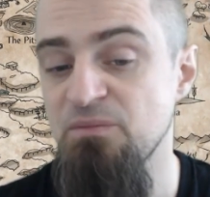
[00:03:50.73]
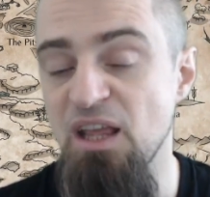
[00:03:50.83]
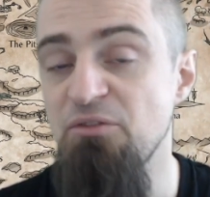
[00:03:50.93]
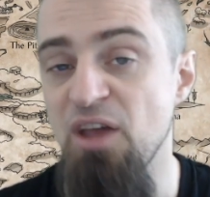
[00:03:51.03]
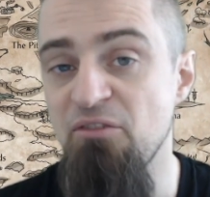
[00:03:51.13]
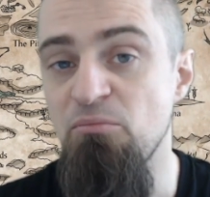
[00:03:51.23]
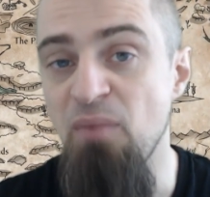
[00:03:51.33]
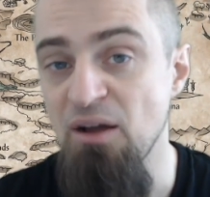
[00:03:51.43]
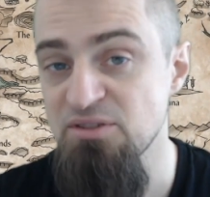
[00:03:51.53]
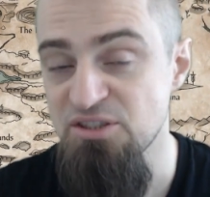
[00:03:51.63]
If you have
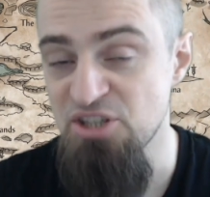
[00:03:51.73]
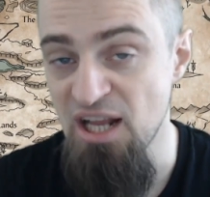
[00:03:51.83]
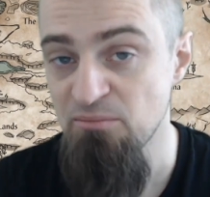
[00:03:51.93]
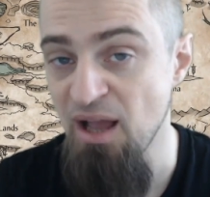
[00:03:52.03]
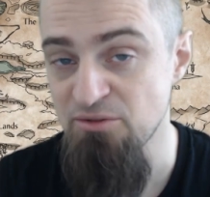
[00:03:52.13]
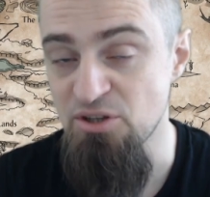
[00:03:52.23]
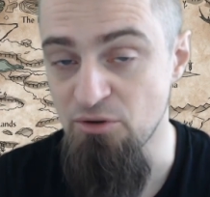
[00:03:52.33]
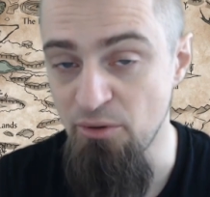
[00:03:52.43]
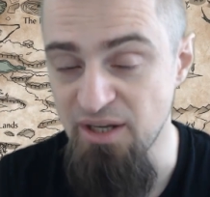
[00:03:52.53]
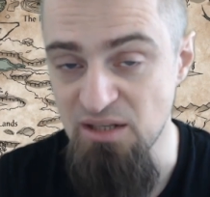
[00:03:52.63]
Channel Mount
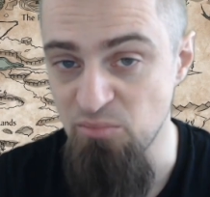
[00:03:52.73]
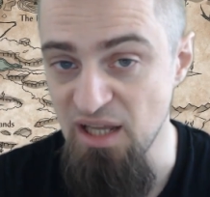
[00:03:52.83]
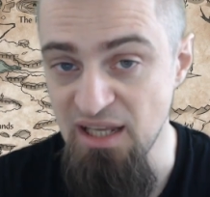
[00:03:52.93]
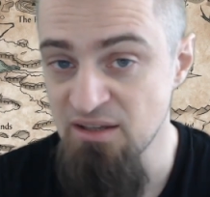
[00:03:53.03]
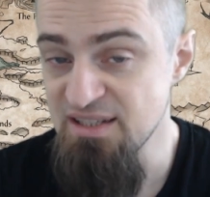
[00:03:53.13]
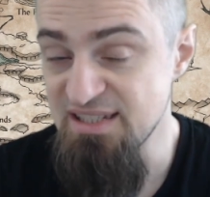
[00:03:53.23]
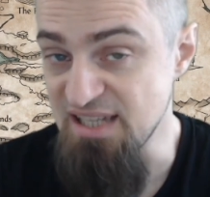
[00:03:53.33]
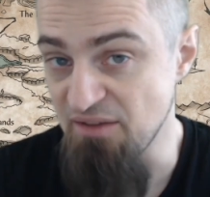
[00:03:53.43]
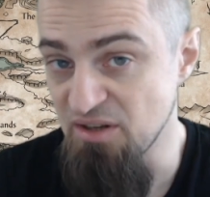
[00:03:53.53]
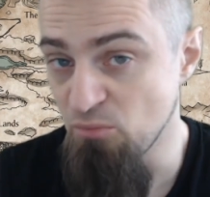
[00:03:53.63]
Heroic in play,
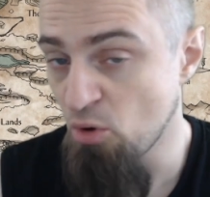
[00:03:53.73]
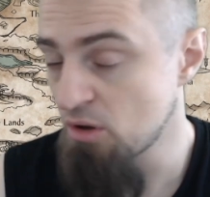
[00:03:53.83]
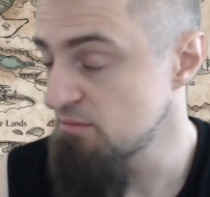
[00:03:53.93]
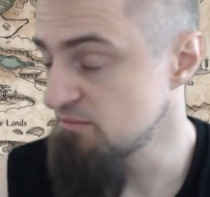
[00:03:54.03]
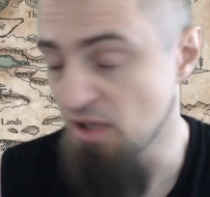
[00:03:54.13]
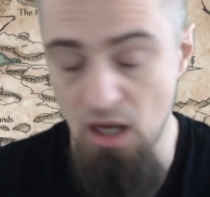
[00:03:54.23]
7 more?